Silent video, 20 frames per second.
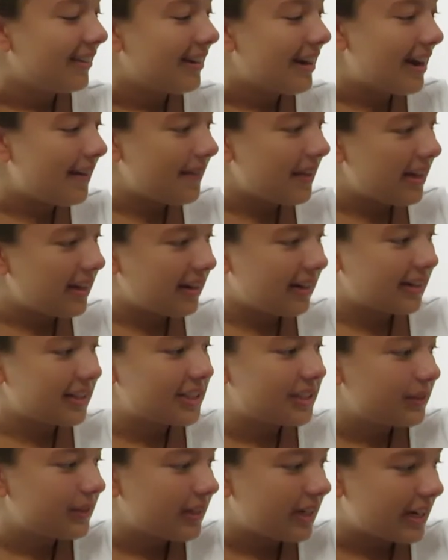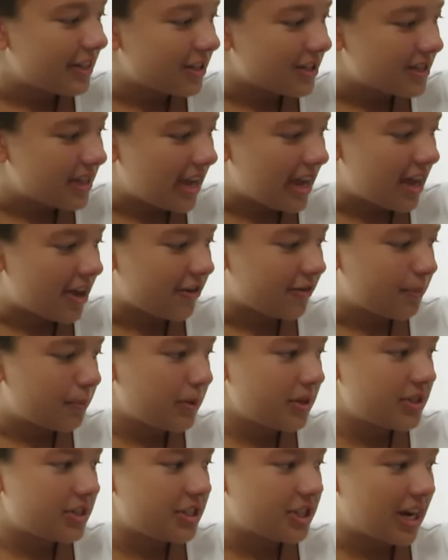And then next to it I just have
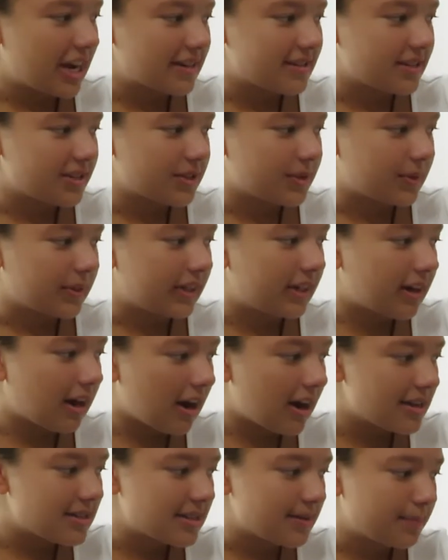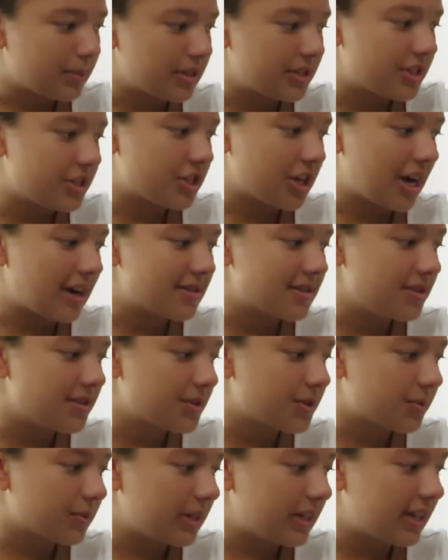Percy Jackson's Greek Gods and Percy
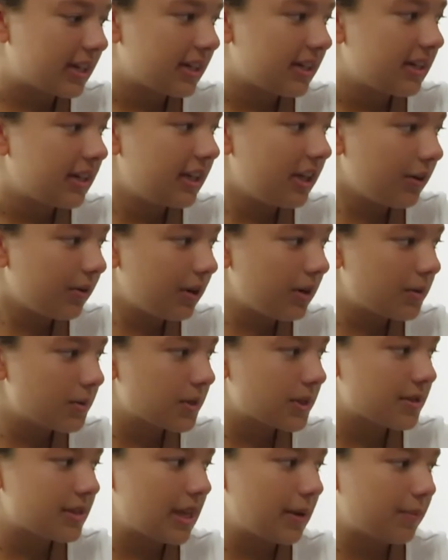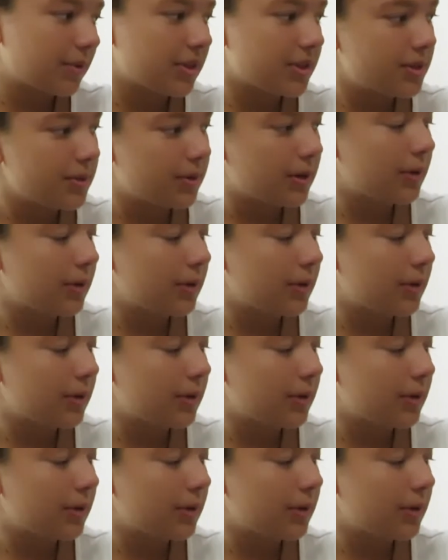Jackson's Greek Heroes, because they were the two